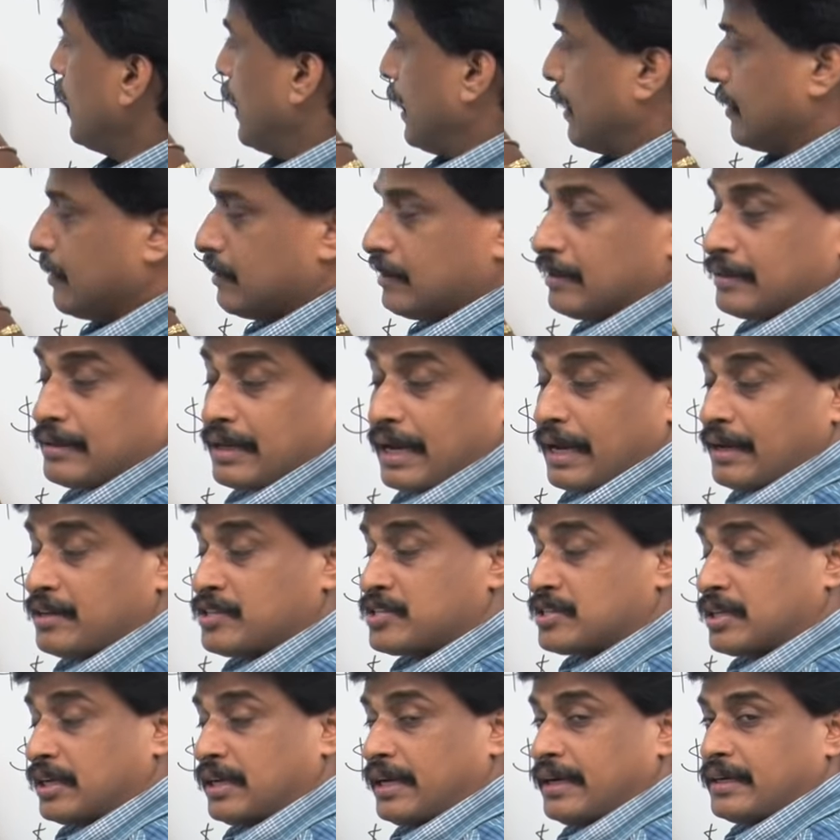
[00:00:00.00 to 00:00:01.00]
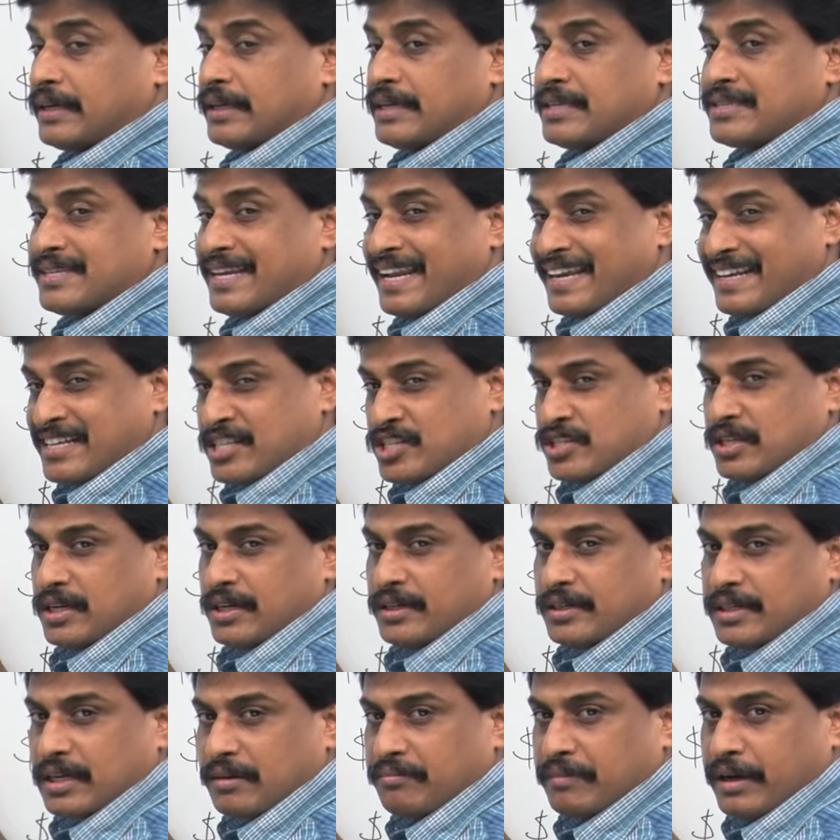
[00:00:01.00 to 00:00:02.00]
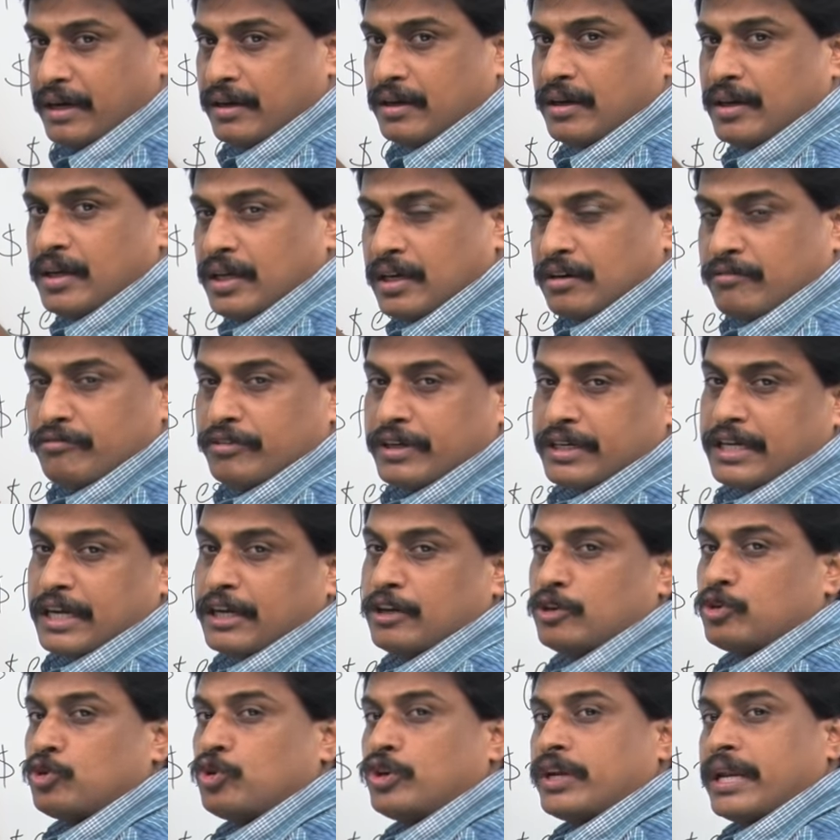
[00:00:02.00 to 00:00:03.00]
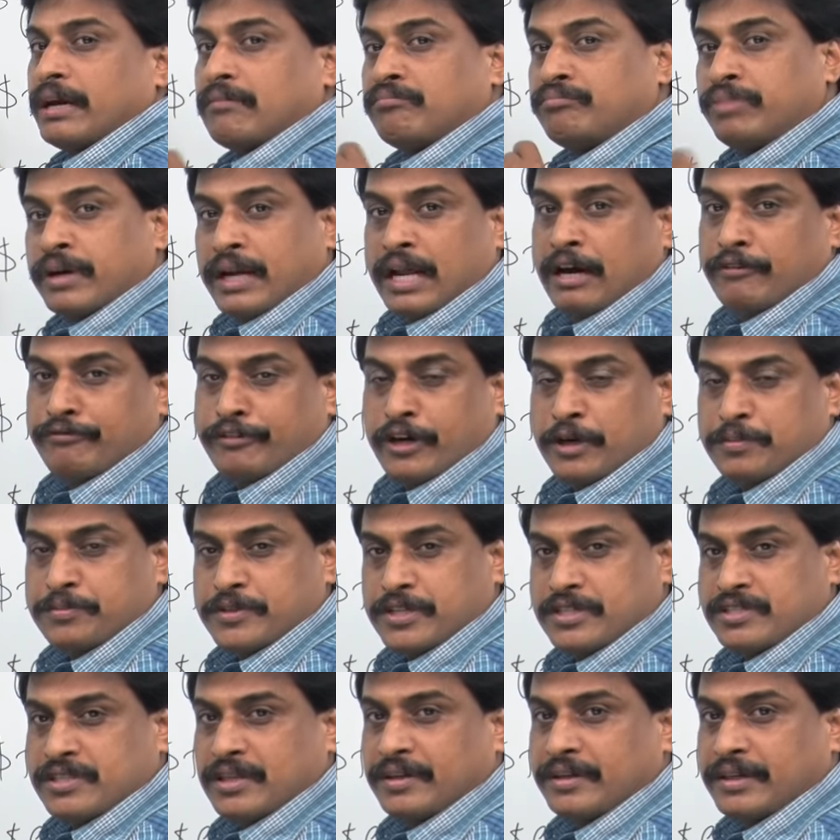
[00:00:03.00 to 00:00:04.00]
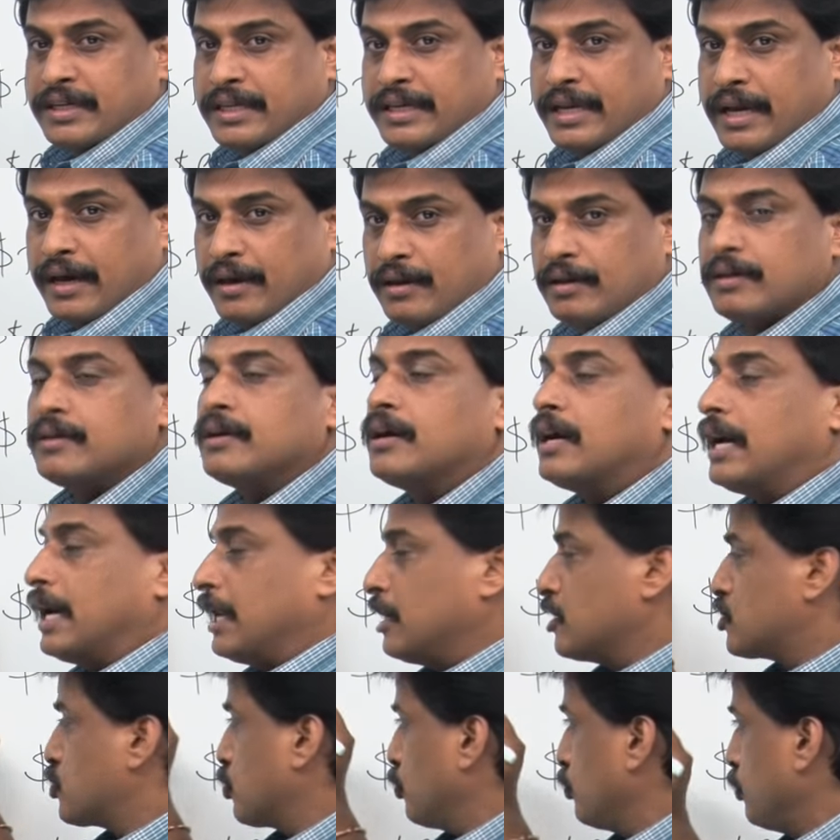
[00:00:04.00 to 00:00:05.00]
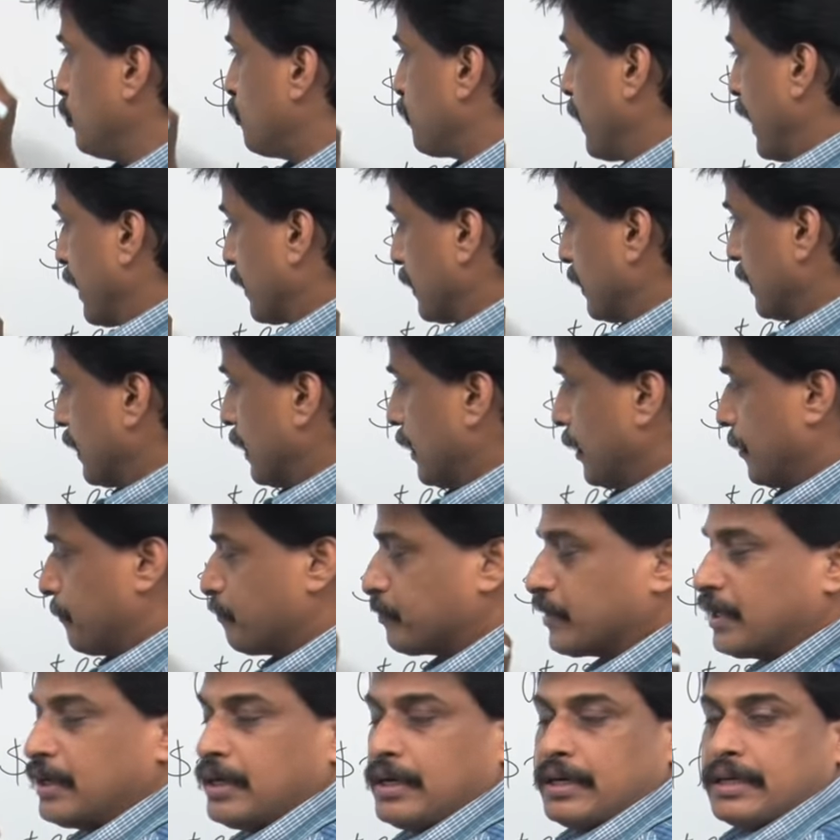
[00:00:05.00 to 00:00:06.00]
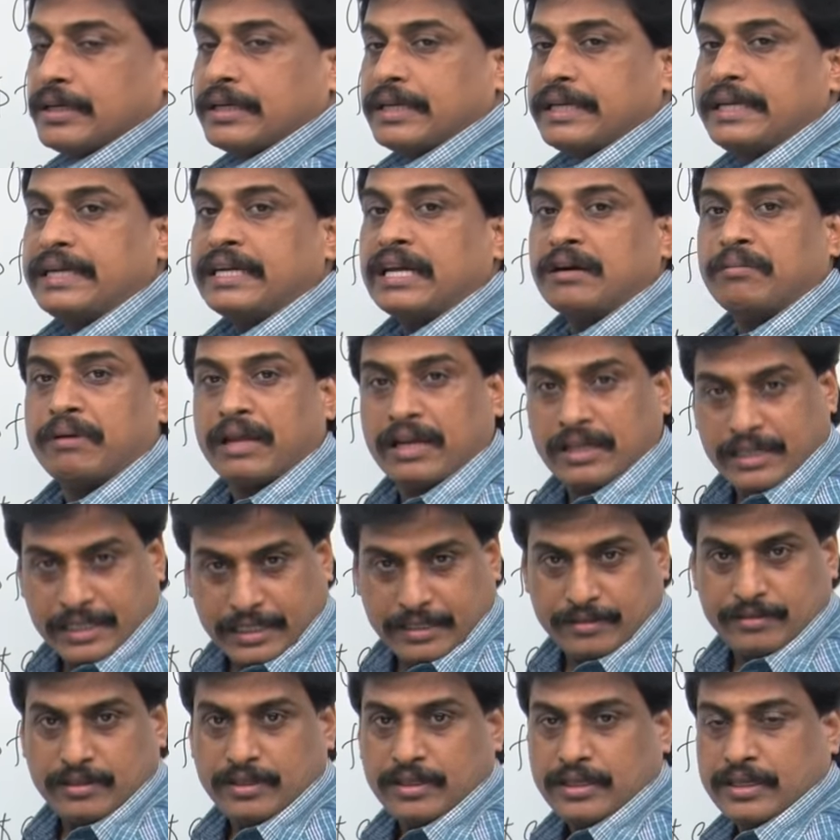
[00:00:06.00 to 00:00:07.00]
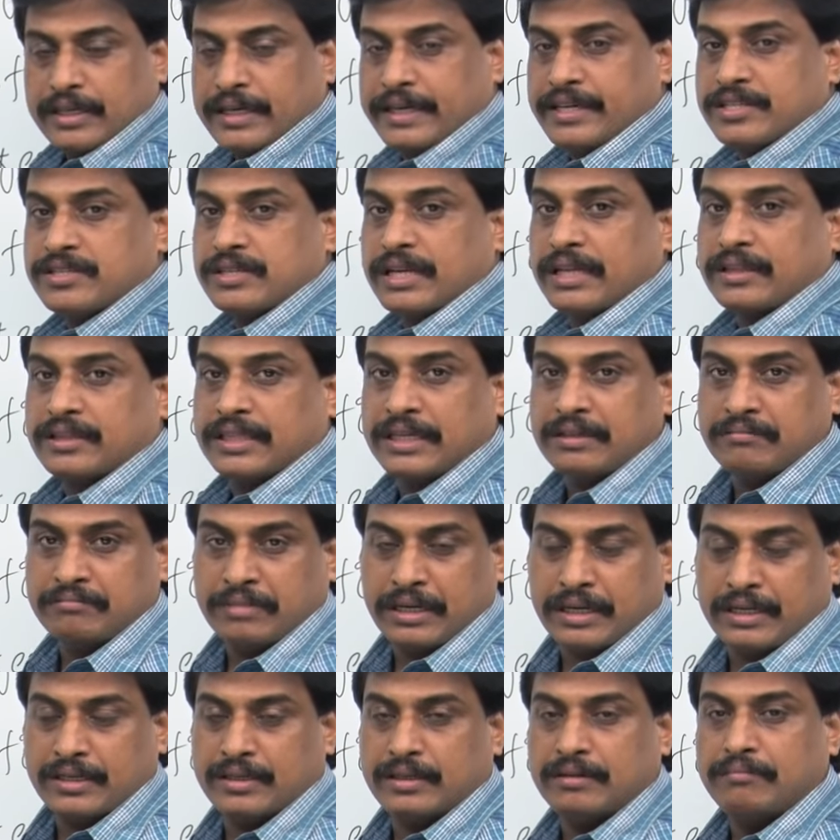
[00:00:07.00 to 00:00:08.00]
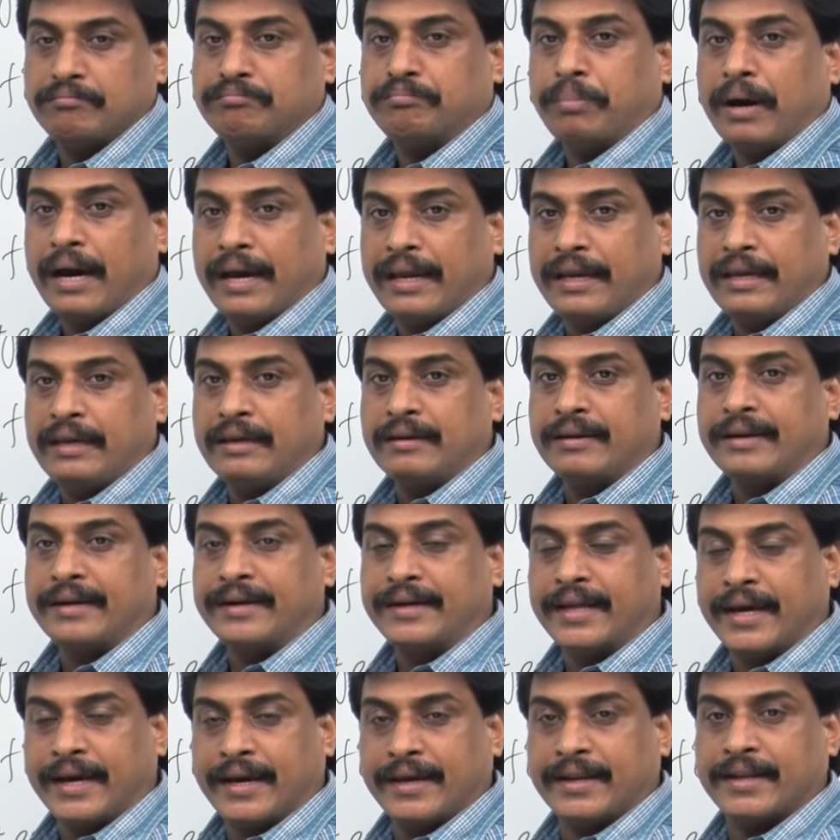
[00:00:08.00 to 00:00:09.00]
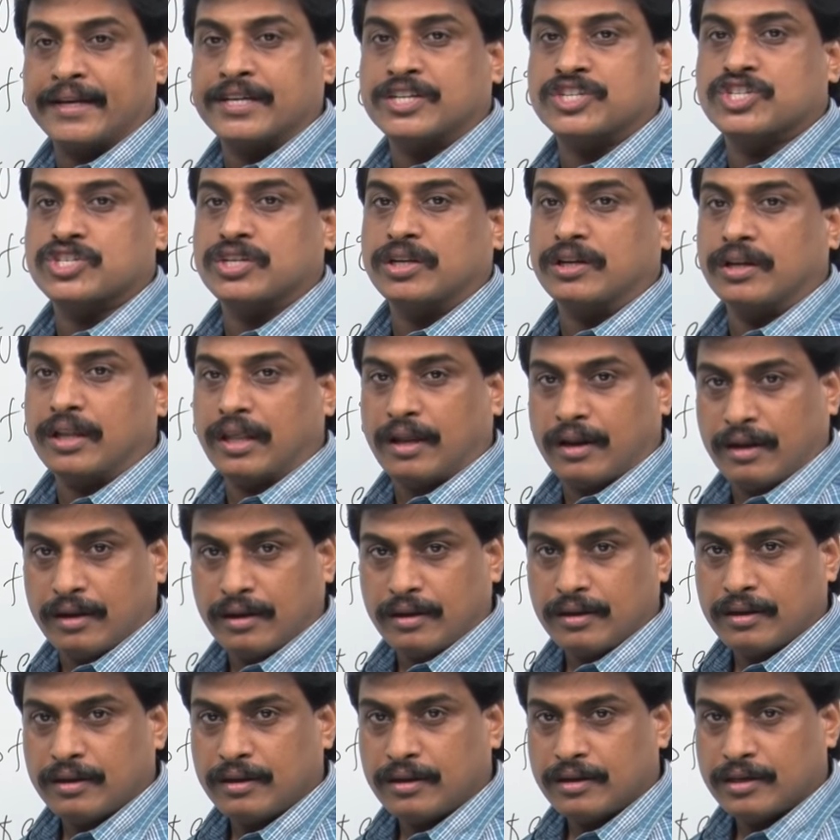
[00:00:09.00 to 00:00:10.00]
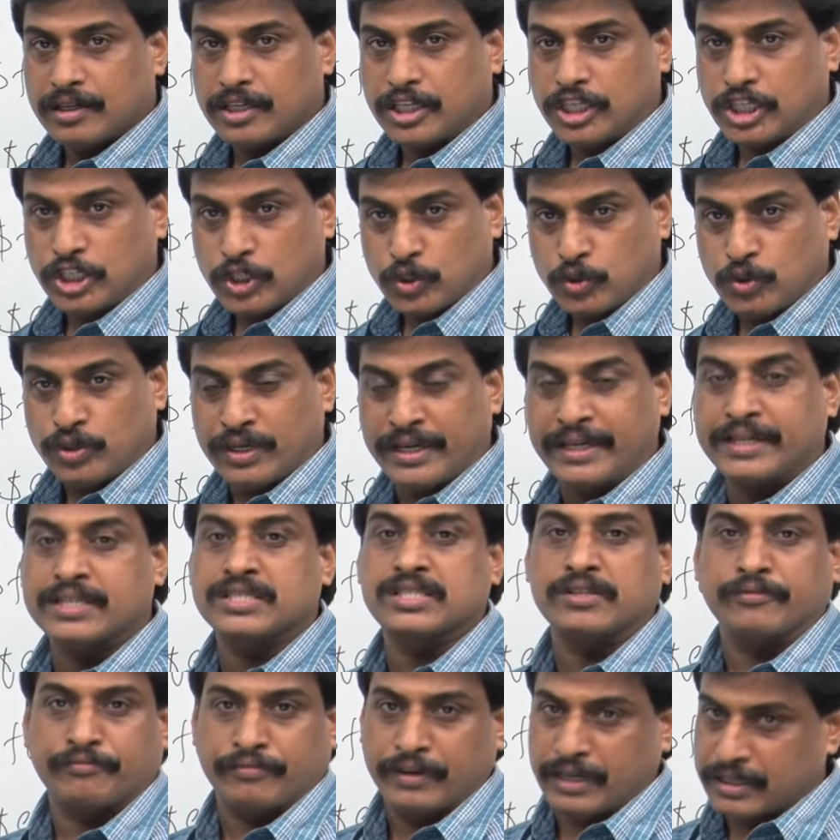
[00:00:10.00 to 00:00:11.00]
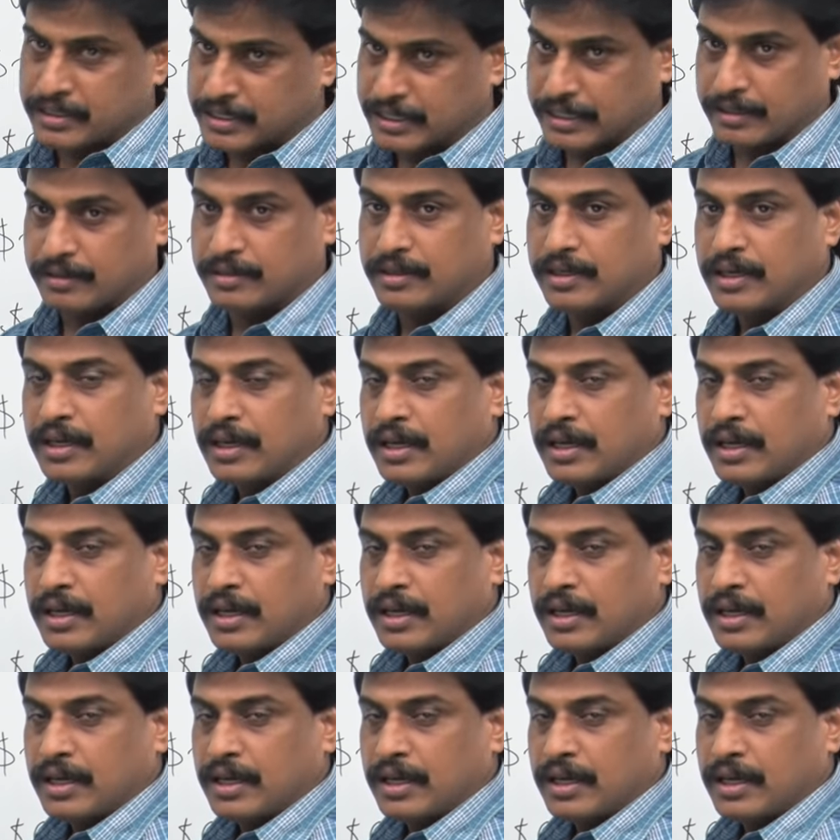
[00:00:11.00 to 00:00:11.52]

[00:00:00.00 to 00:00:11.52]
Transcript: And translate is an excellent command. We can do number of options in TR. I will show you practically. TEE is nothing but bidirectional UNIX filter.